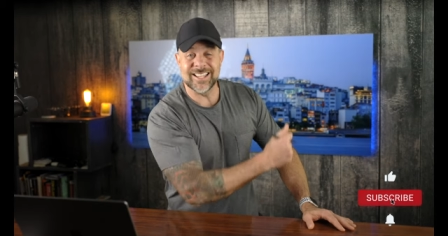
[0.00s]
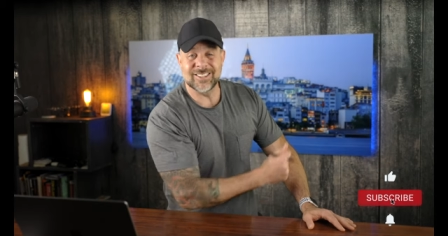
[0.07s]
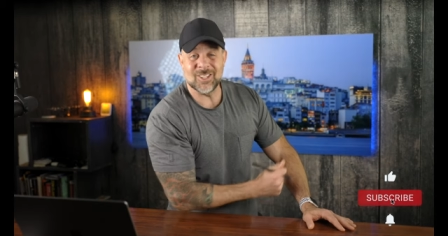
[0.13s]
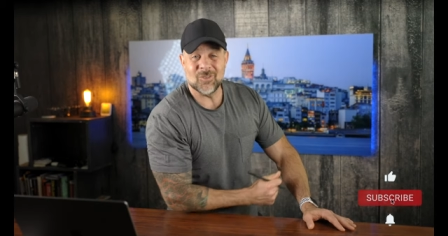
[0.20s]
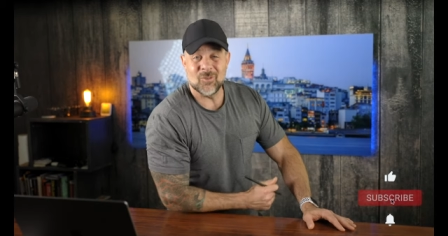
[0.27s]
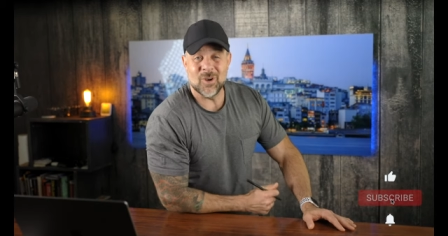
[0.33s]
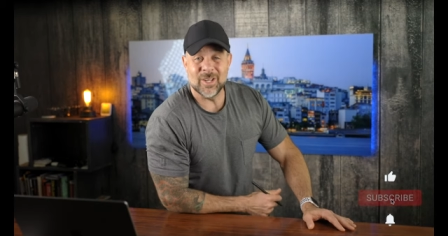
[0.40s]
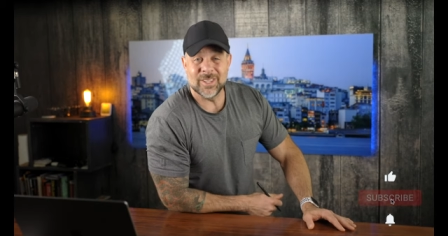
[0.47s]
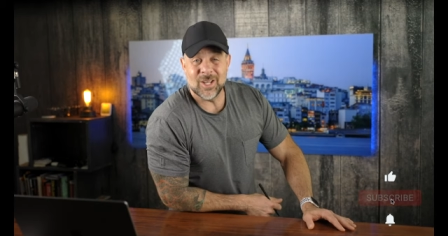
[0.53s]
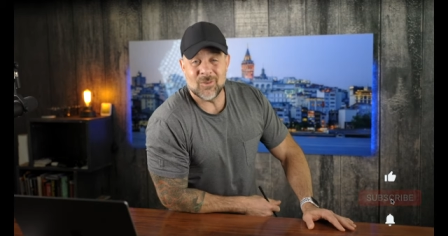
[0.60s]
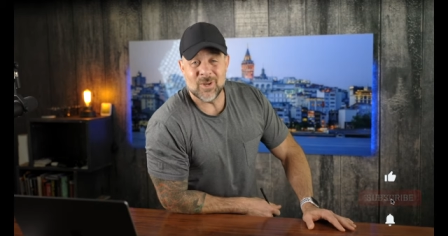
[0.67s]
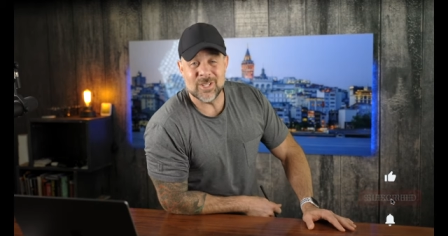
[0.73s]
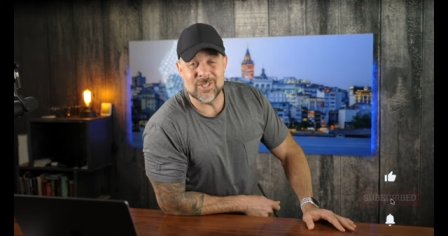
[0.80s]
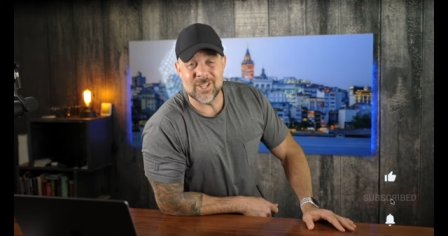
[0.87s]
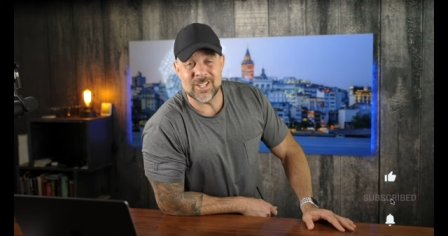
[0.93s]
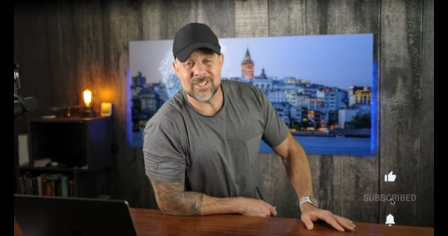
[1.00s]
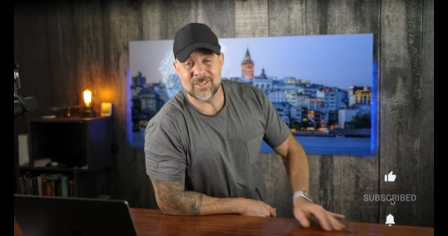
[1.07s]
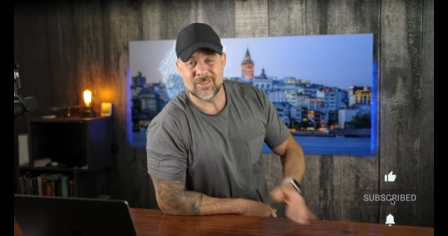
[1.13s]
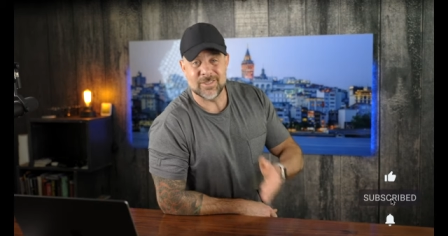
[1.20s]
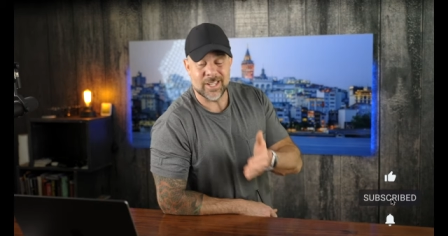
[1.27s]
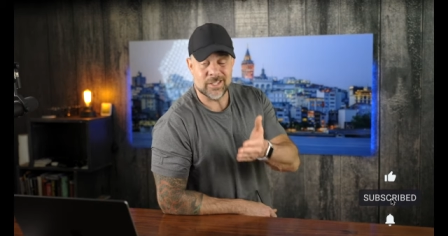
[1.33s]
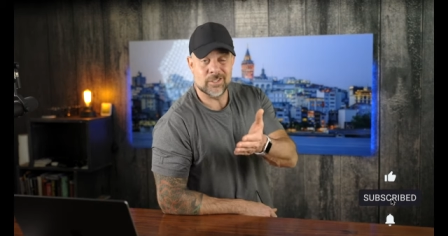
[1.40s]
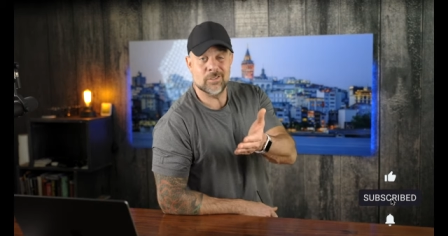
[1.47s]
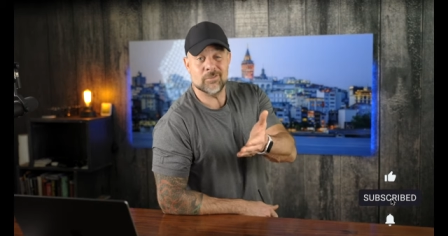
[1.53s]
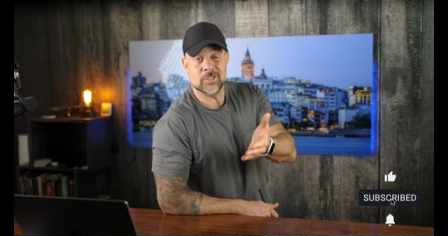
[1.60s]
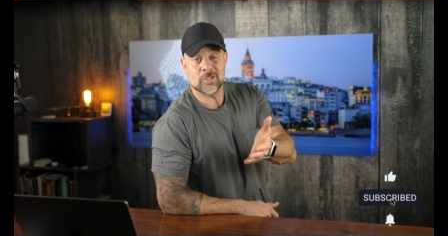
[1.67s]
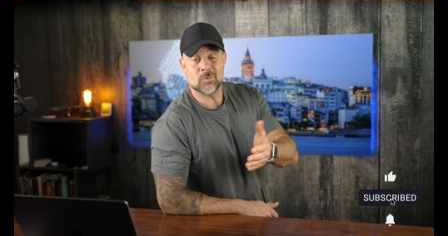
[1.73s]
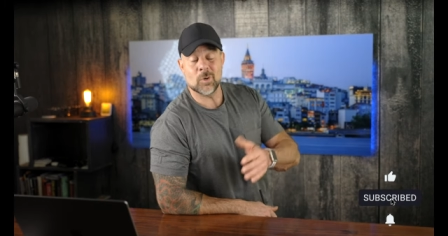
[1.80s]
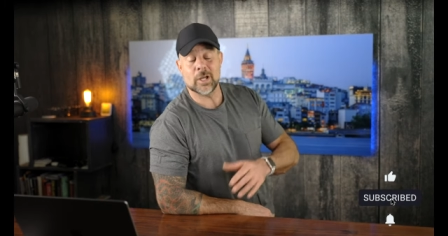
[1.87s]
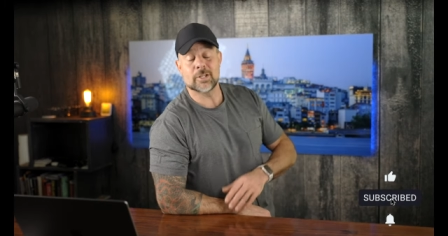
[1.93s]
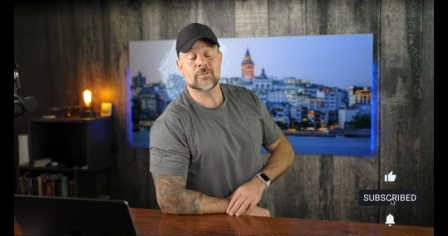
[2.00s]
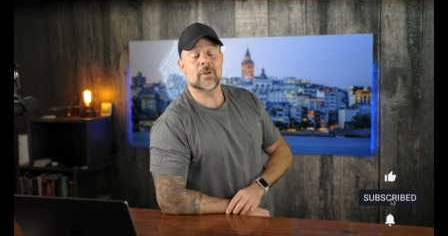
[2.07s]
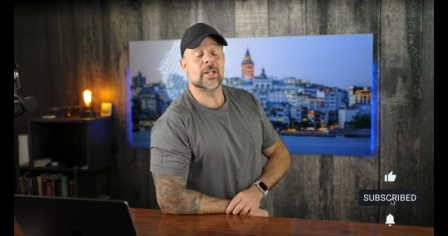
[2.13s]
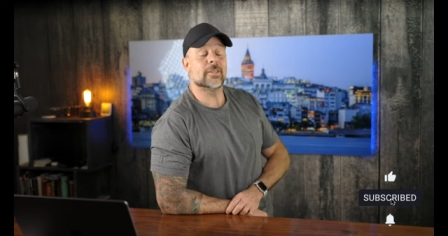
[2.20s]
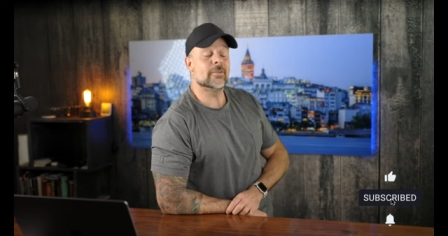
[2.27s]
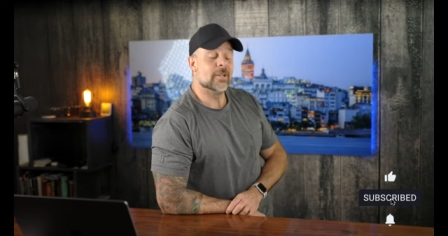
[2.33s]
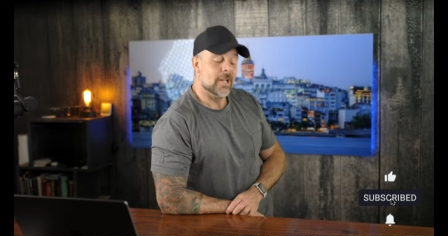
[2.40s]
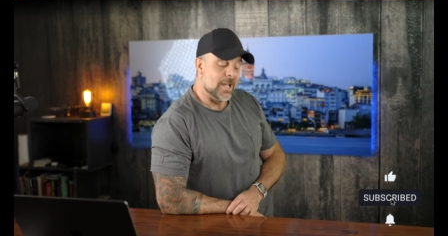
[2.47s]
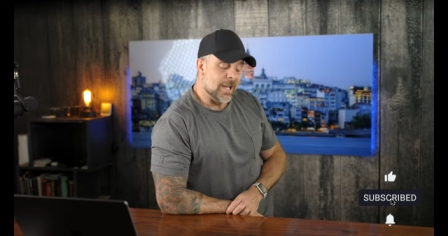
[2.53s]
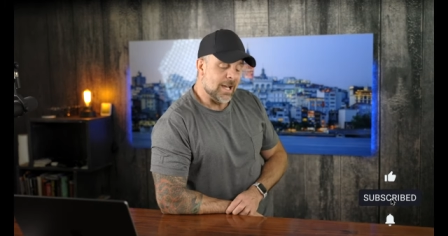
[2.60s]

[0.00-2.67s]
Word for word: like the one that we just, or that you just watched rather,